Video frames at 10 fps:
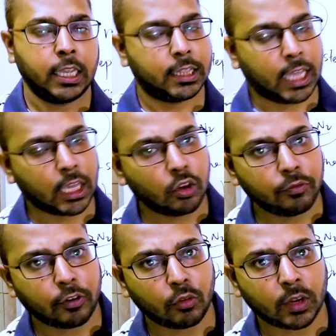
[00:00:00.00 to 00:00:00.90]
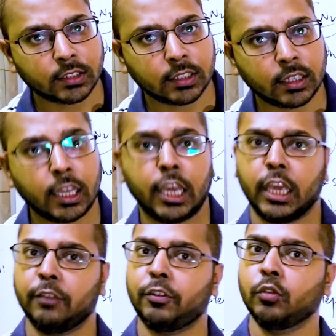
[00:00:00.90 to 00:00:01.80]
Thank you for watching.
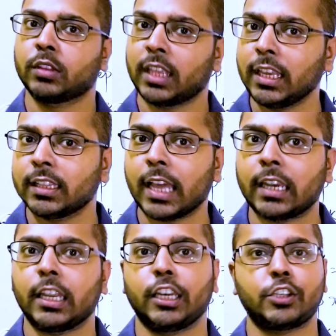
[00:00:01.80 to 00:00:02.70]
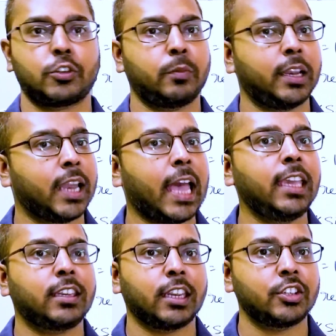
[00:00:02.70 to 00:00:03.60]
If you think that it is to be
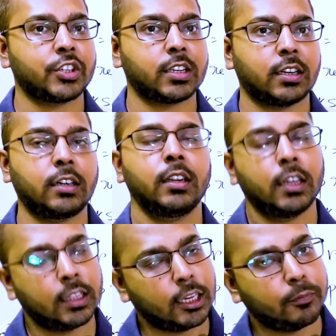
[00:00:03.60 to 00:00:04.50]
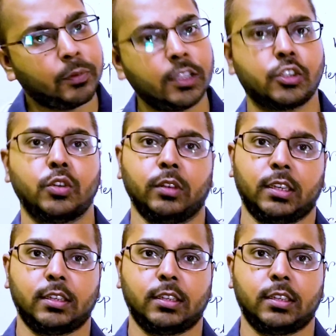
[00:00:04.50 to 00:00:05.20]
liked and shared, then please do.